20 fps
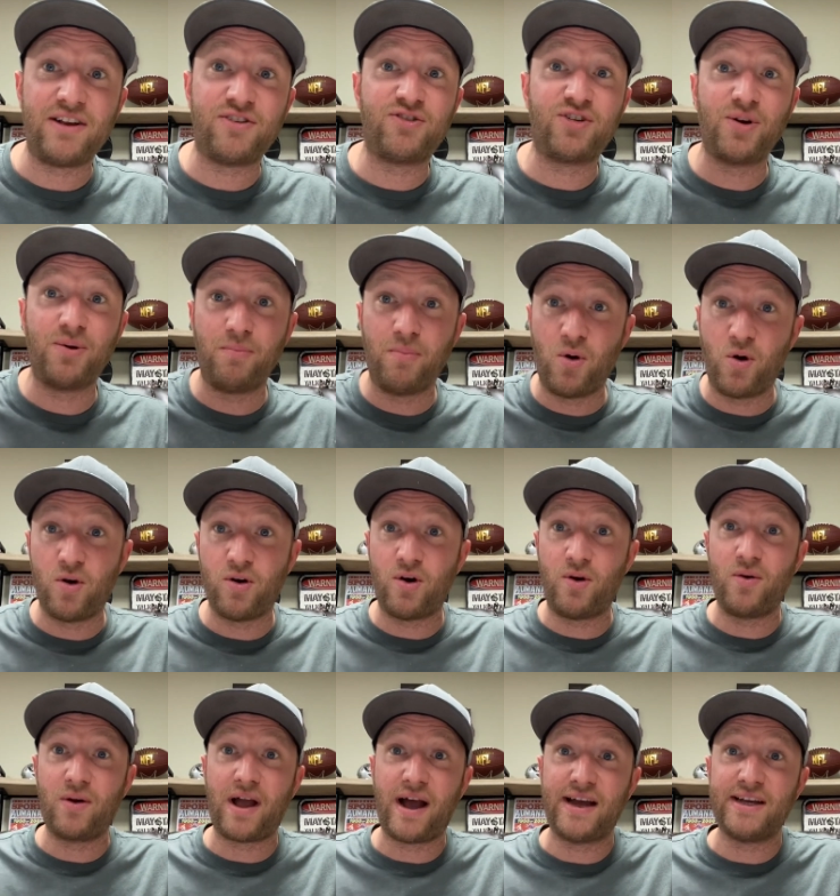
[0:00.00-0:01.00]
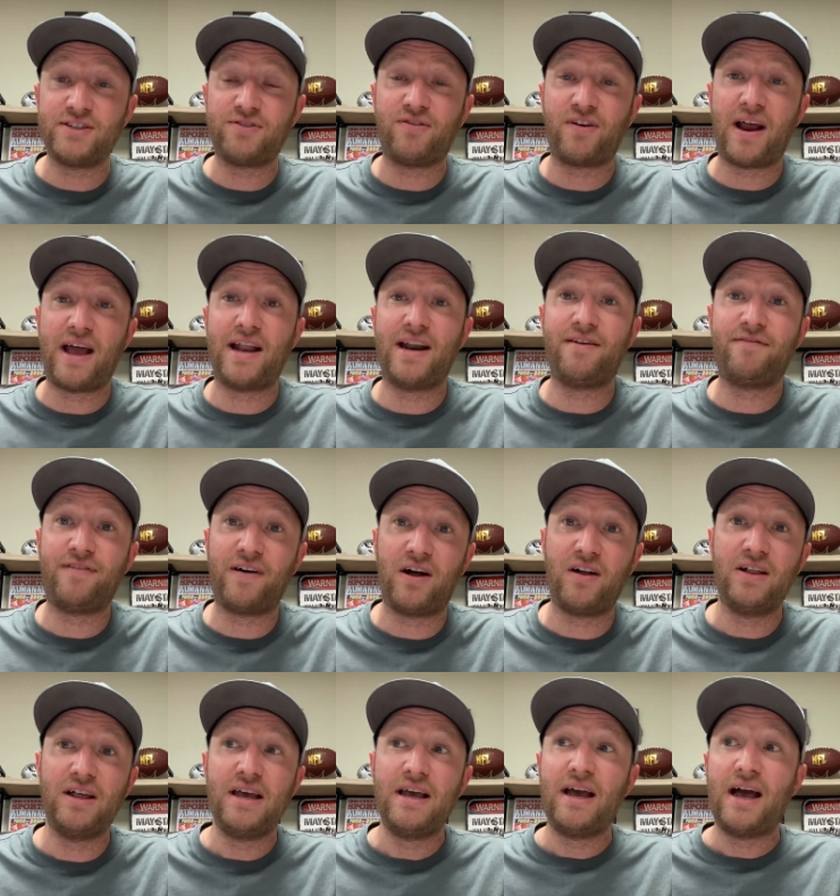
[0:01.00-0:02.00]
Tomorrow, guys, for
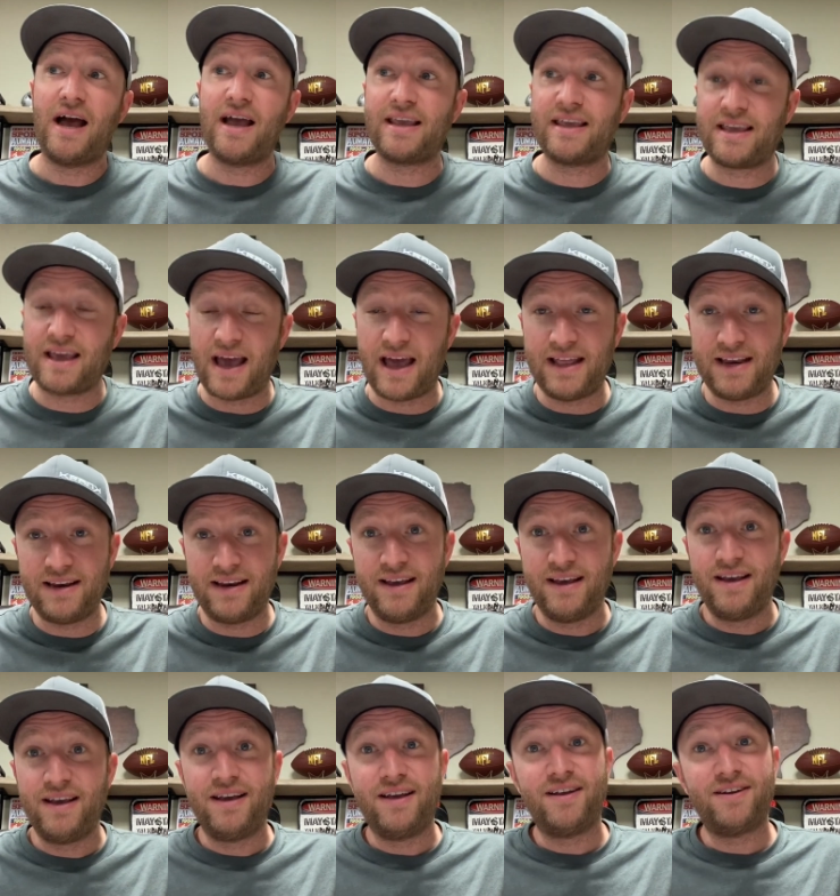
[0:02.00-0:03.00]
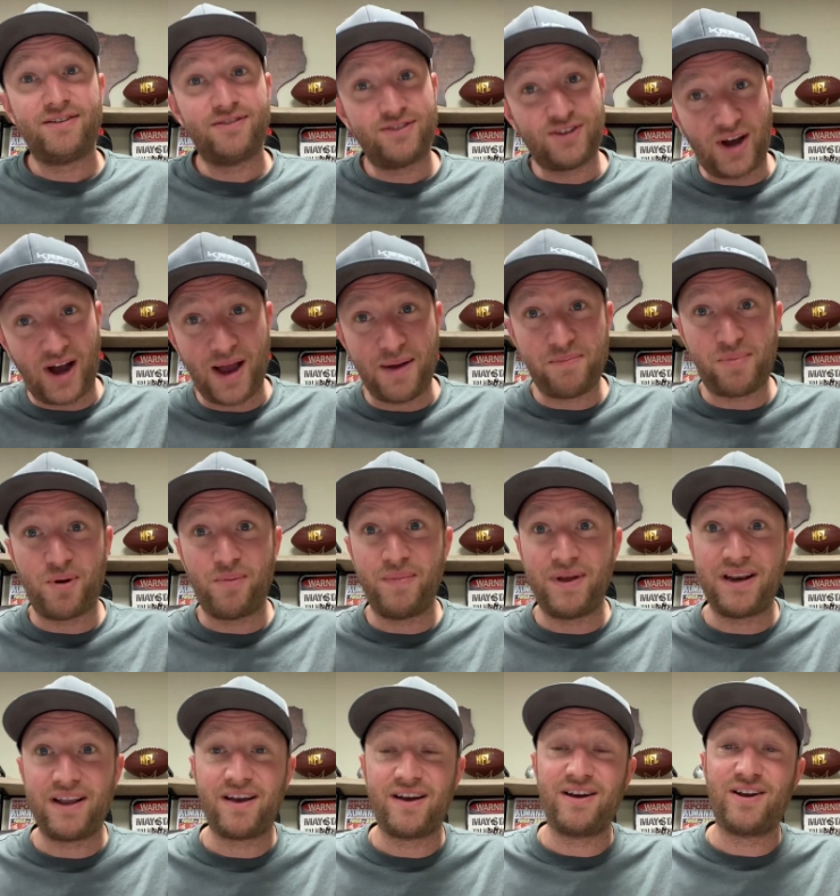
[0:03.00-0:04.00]
NFL, again, time
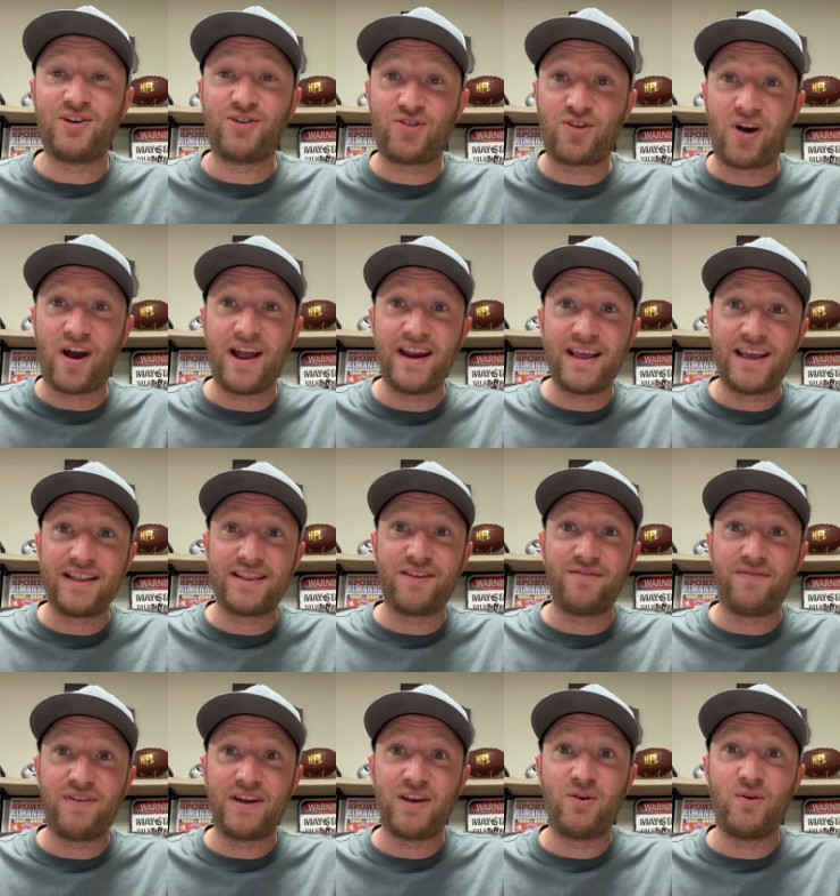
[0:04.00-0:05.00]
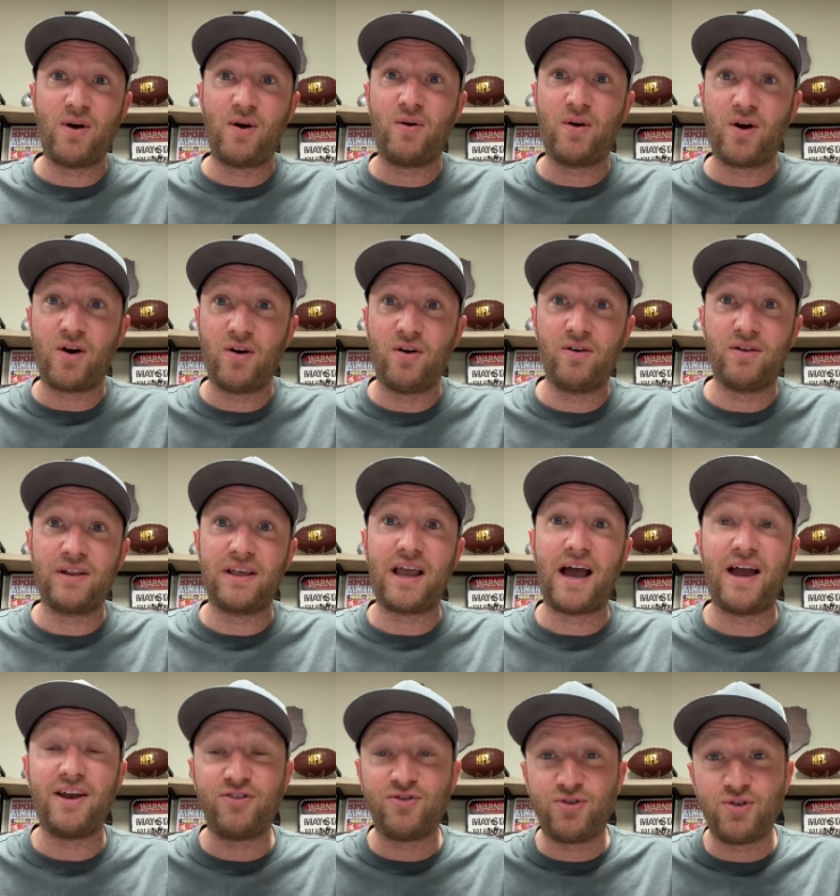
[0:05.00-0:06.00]
permitting, I'm going to try to get the video out early.
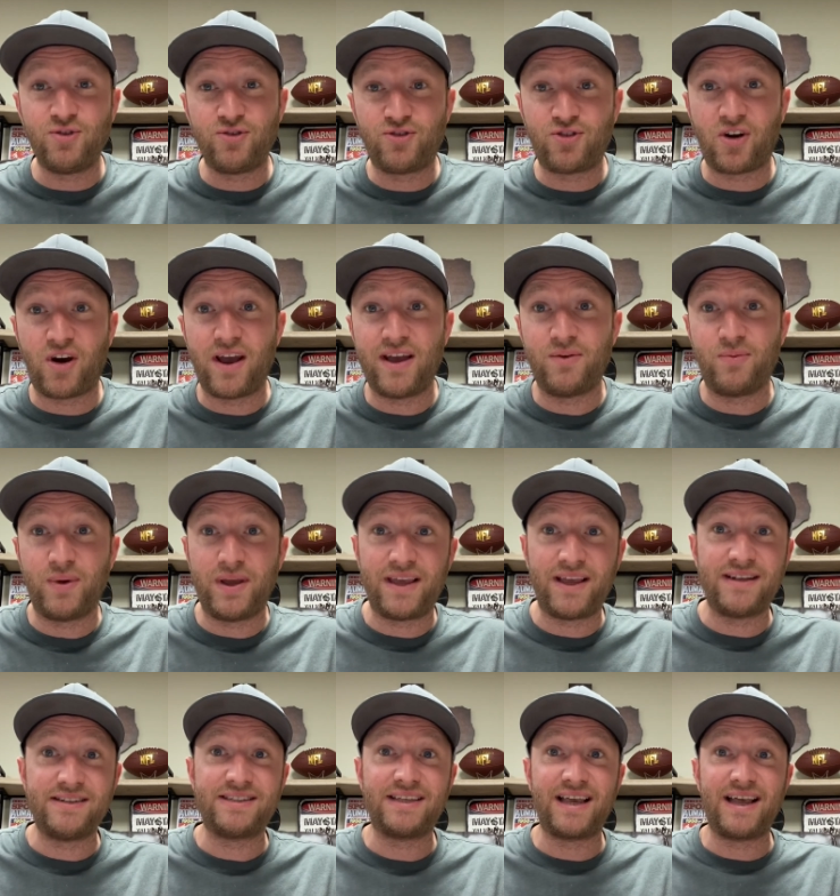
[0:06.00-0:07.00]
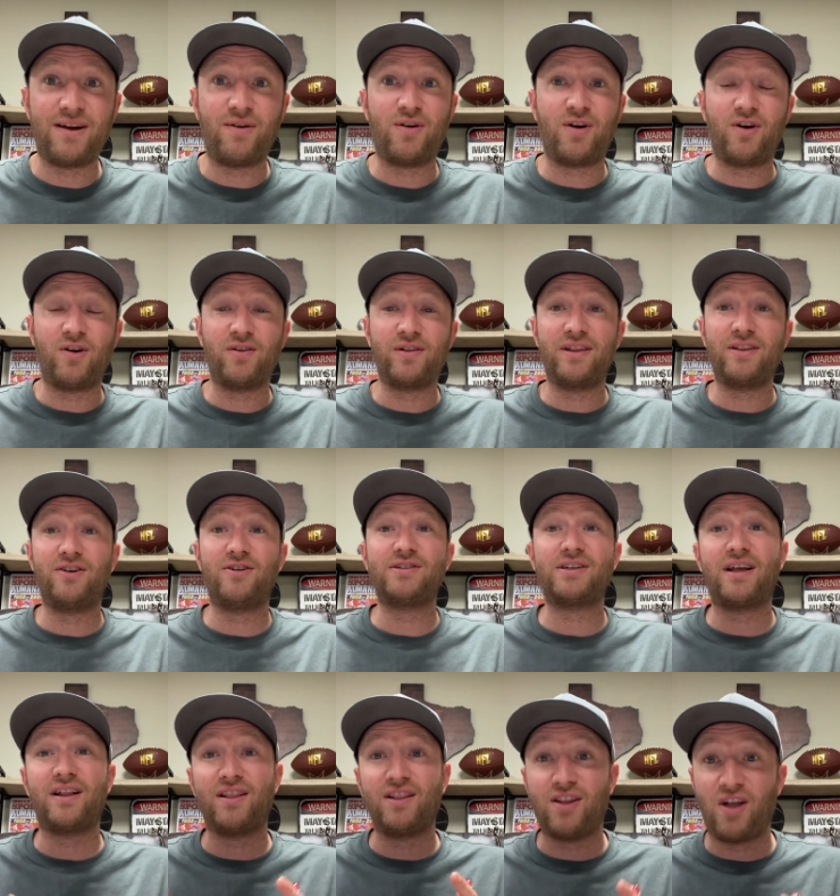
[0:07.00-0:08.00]
I do try on weekends to get out early. There's
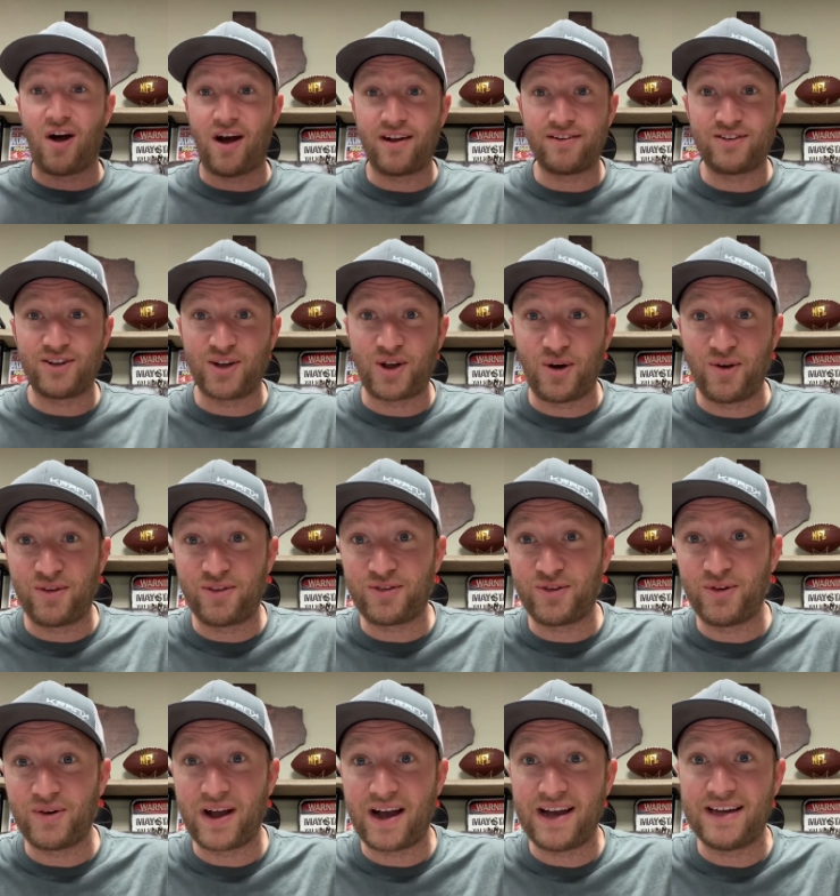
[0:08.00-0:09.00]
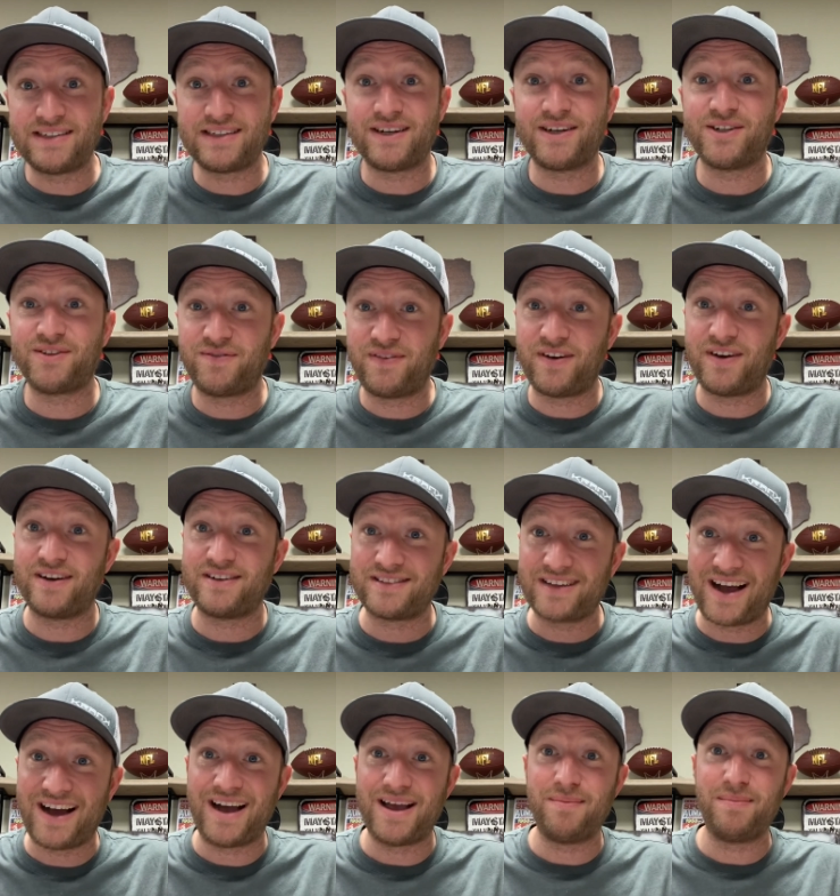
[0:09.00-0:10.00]
a lot to go through, guys, and it's very
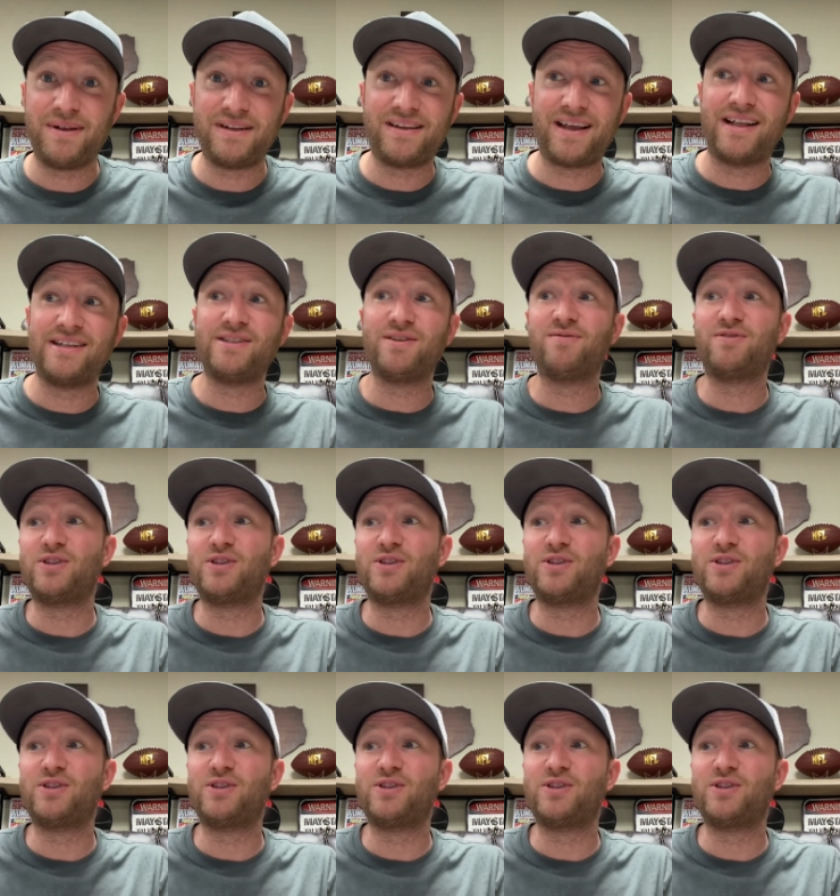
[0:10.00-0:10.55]
time intensive.